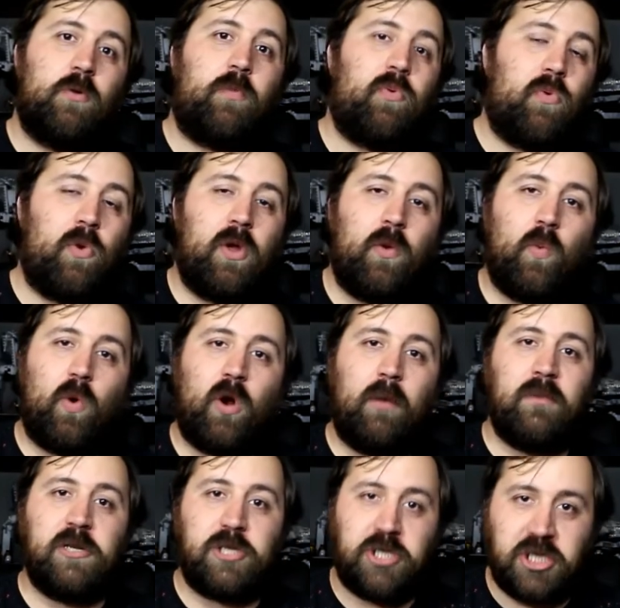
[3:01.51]
point where
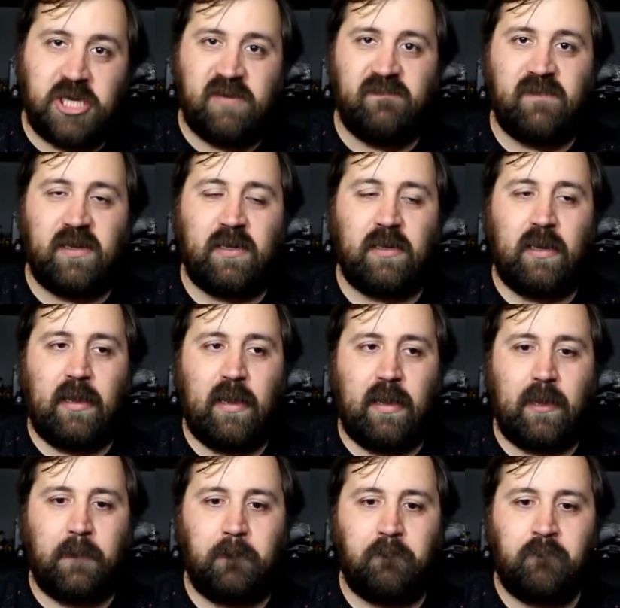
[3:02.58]
I'm achieving
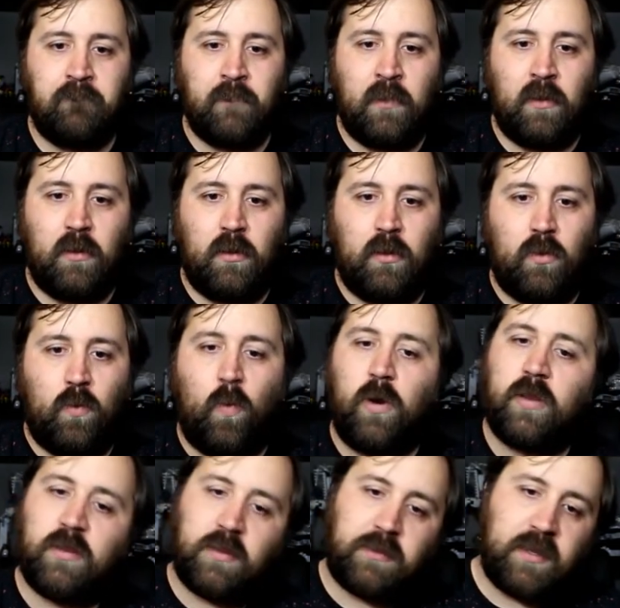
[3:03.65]
and one
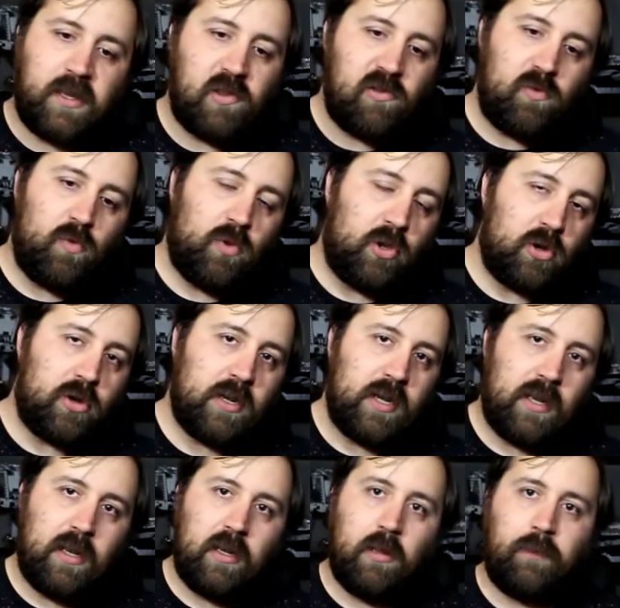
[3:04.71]
of the things you learn in
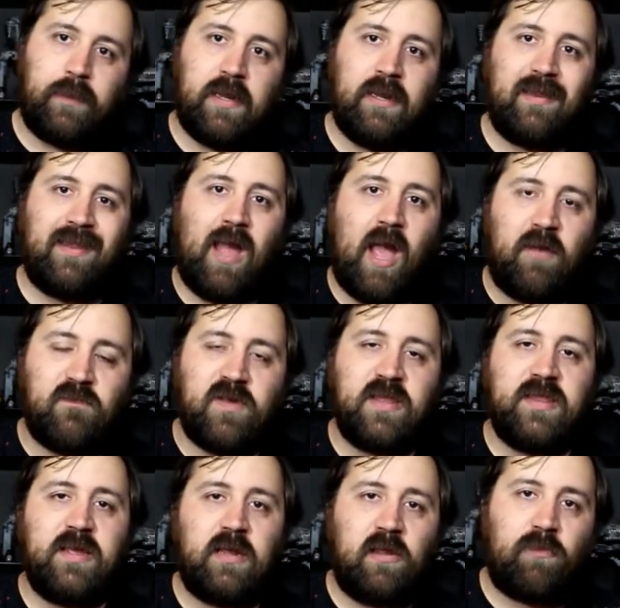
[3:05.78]
NLP is
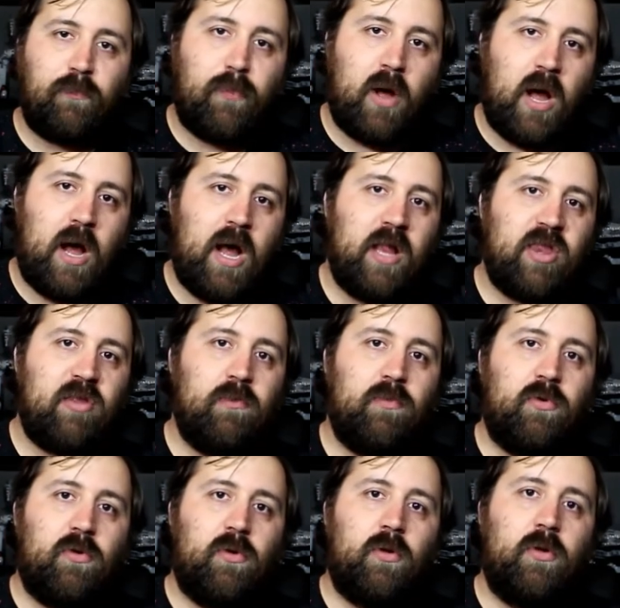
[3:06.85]
everything is
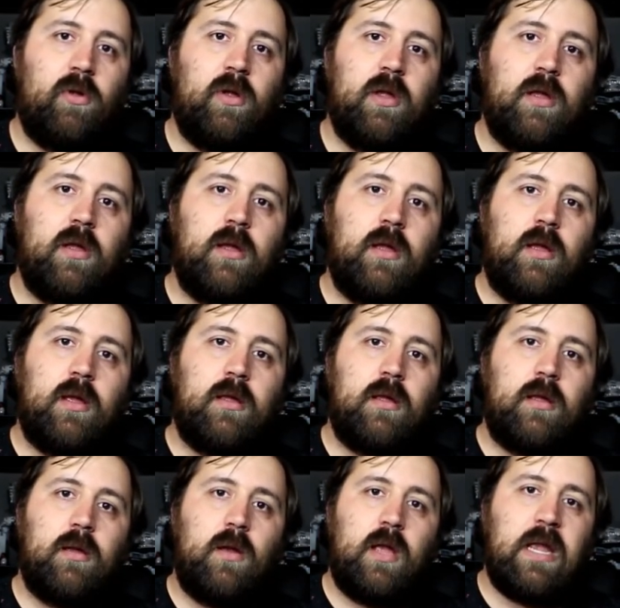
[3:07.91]
possible
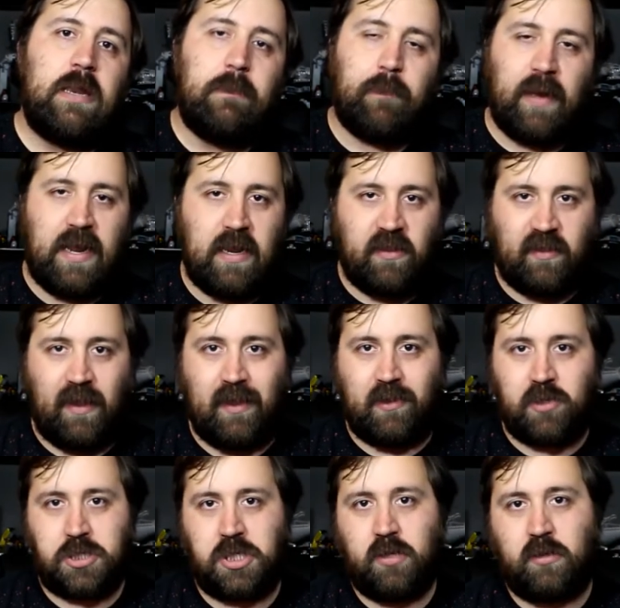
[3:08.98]
in bite
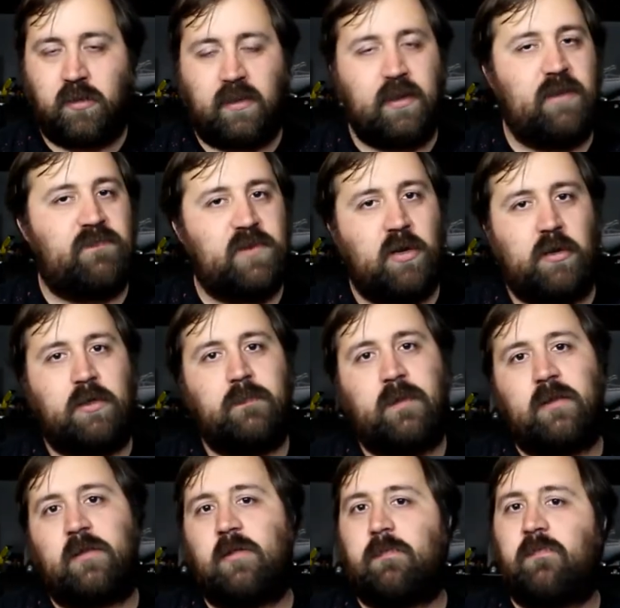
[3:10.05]
sized chunks. And I've talked
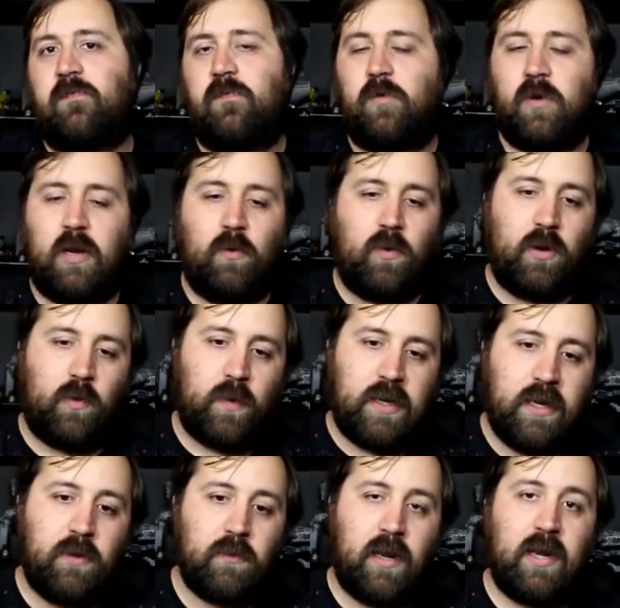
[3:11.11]
about this before and I want to
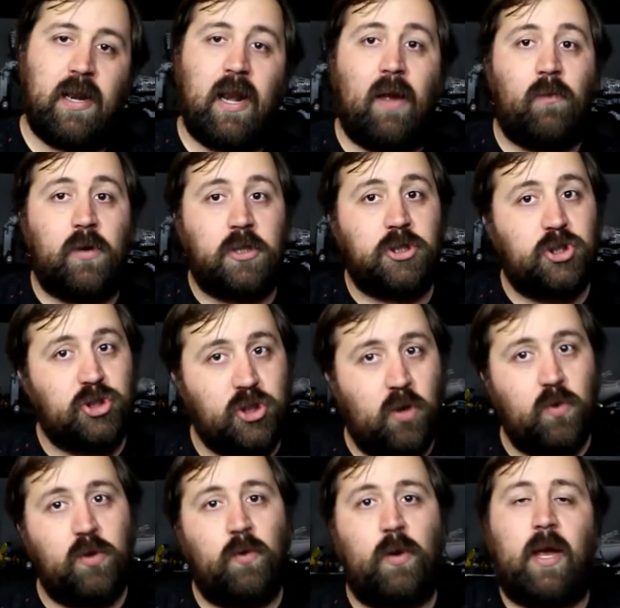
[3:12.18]
reiterate it and I want to show
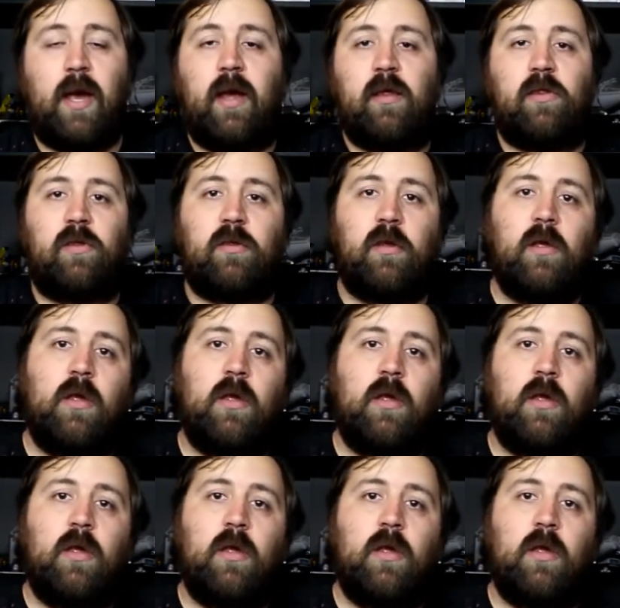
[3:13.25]
you guys.